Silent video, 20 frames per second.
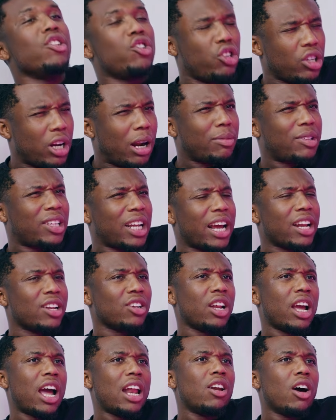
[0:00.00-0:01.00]
Do you know what I'm saying?
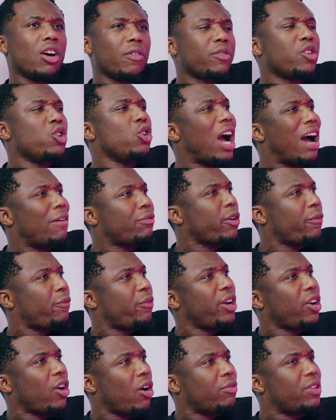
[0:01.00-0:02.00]
A lot of you have to
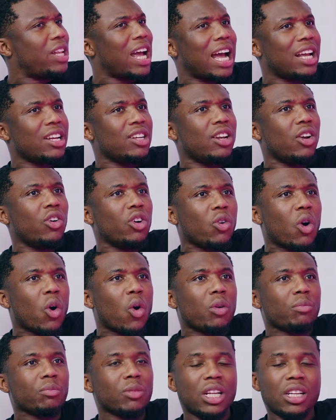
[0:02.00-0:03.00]
think of that, you know,
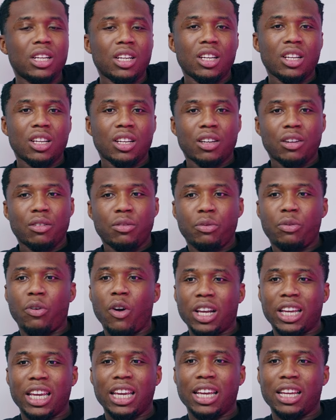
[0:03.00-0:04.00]
well,
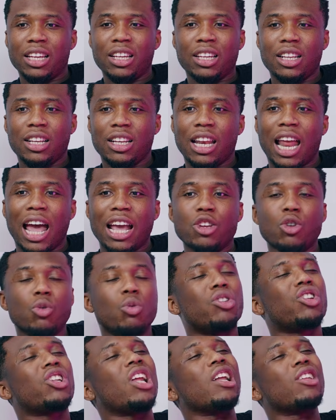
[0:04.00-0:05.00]
fuck it. Like
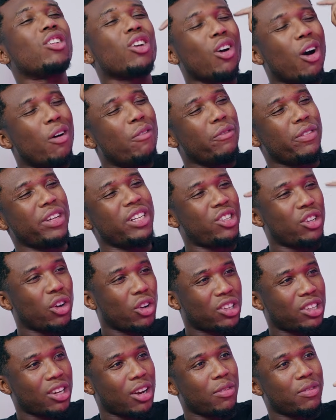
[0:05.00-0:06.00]
you start to convince
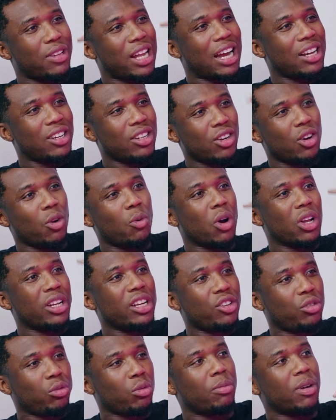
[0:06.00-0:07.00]
yourself that, you know what,
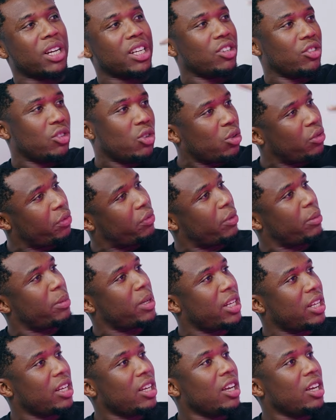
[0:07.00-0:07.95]
this woman is good for me.